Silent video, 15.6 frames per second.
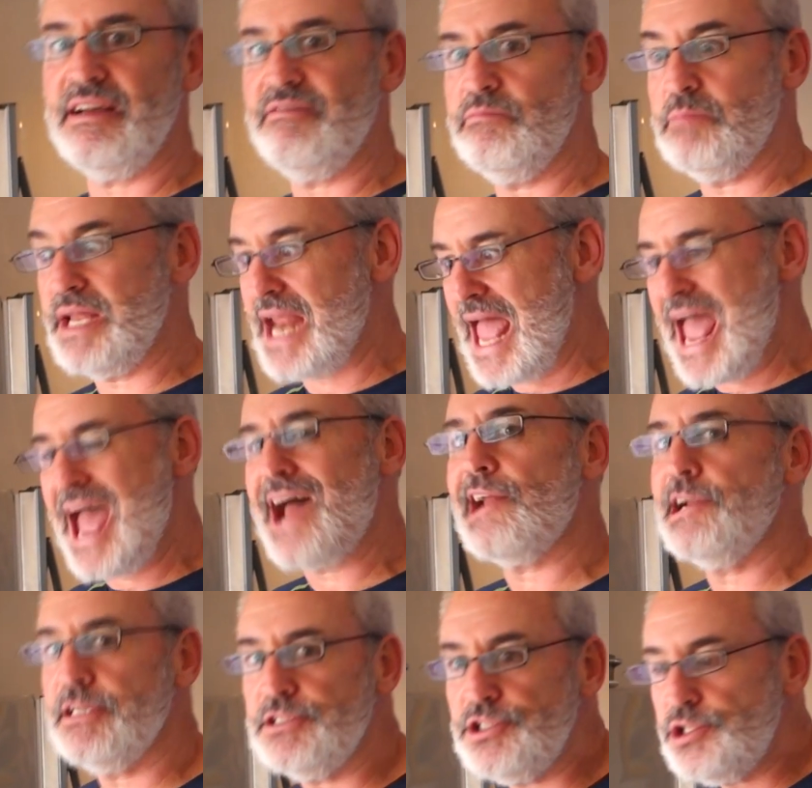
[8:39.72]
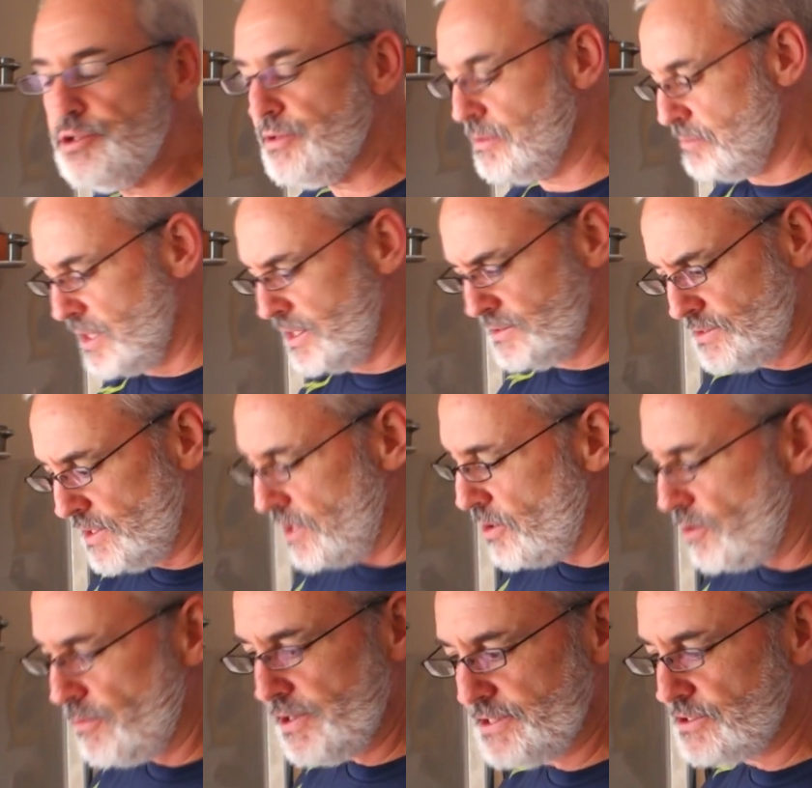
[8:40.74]
have been added to it, but it's not
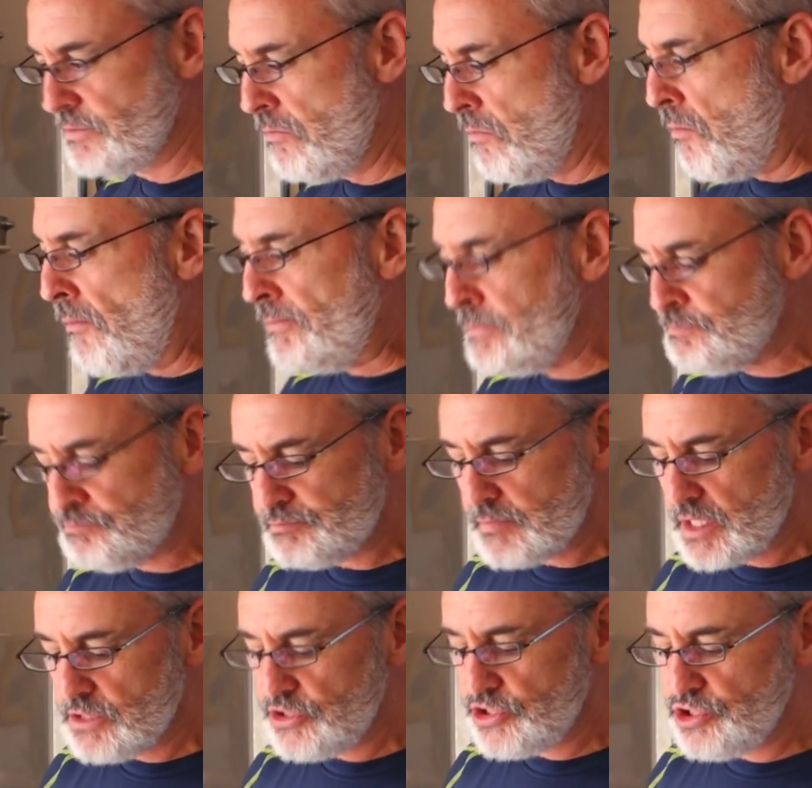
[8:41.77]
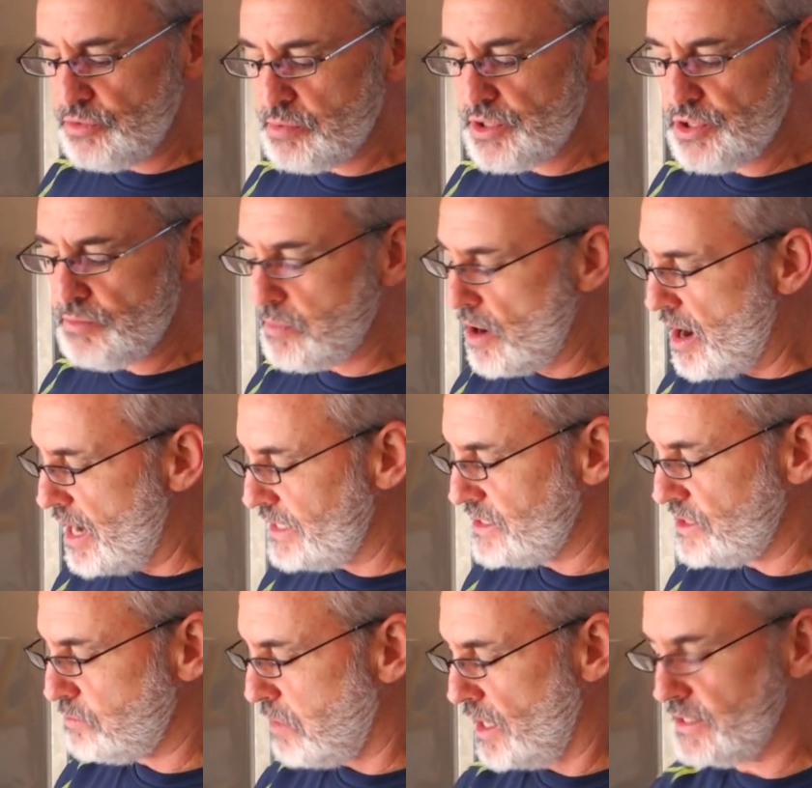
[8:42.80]
always super duper
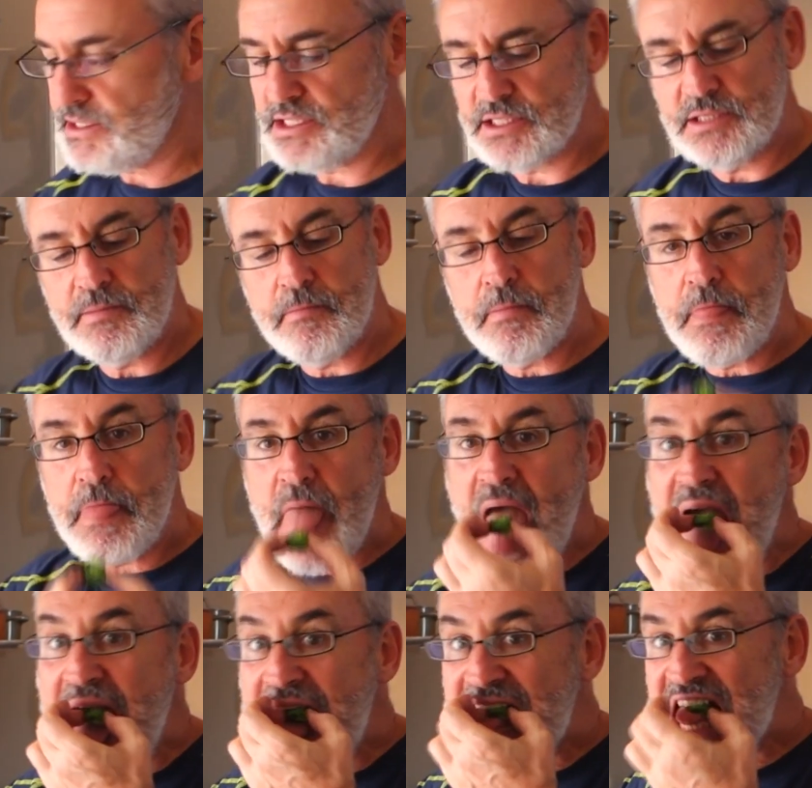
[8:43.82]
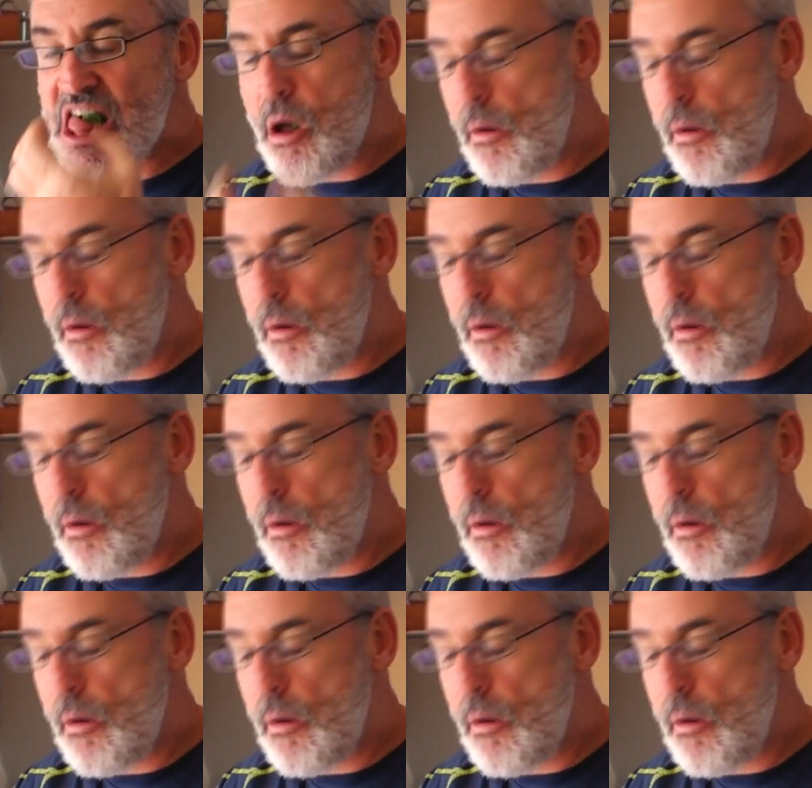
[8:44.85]
hot spices. That's the one